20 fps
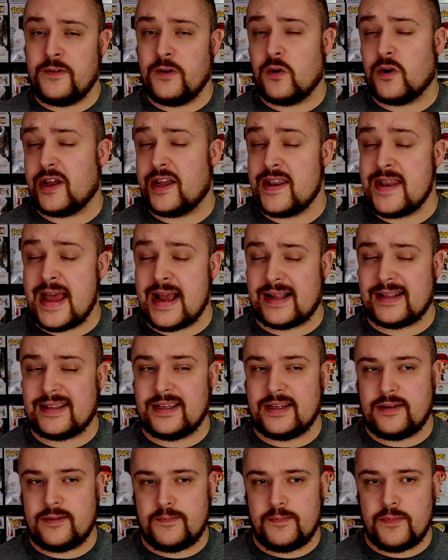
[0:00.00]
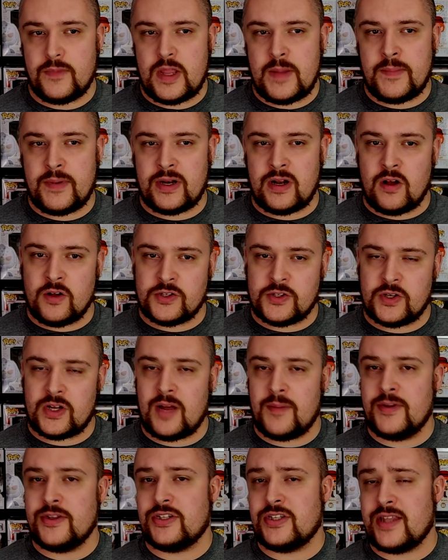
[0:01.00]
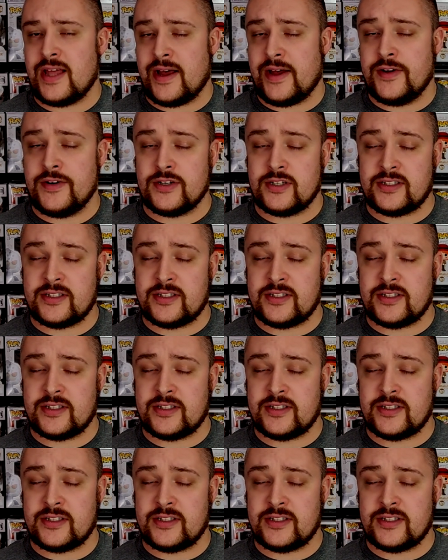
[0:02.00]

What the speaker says: feel connected, but also coming to that